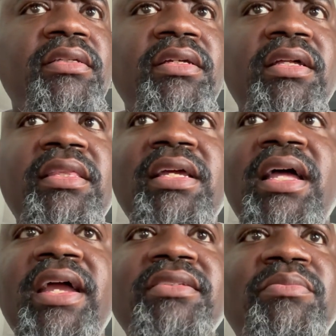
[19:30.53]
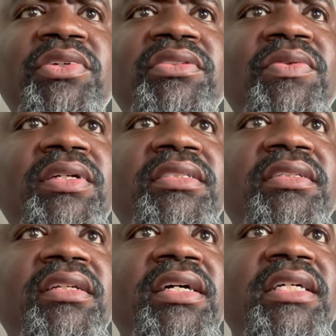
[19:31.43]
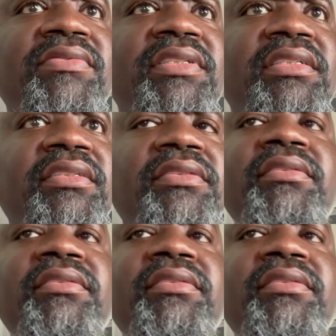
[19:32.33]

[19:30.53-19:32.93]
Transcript: I think I answered most of the questions in the last video.